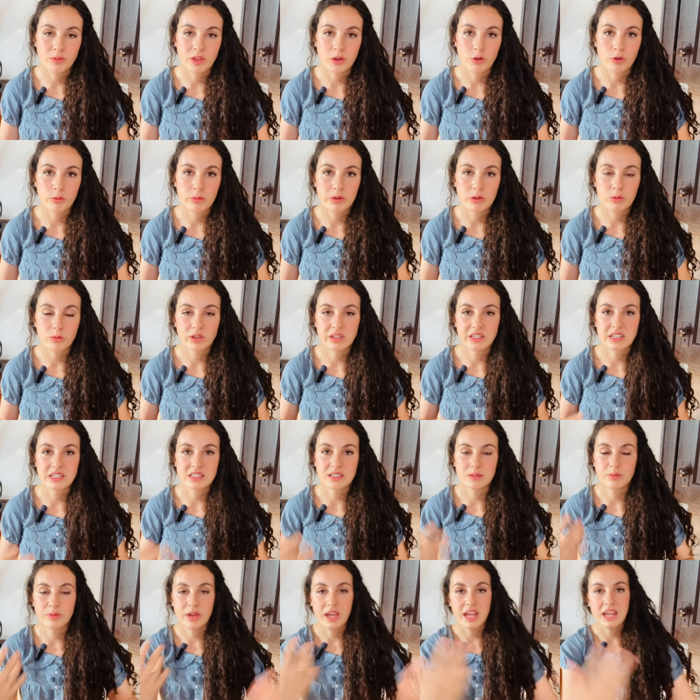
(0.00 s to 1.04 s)
they would be willing
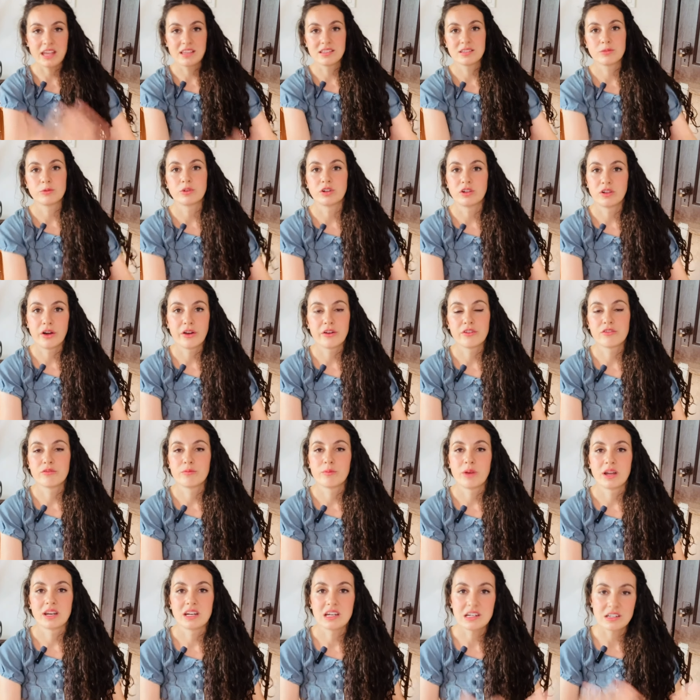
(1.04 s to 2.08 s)
to pay someone a lot of
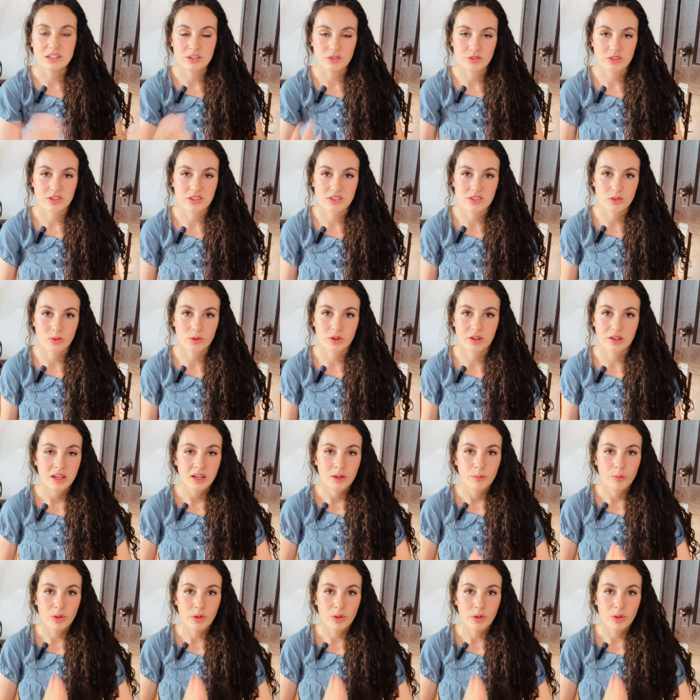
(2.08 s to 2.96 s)
money to restore it.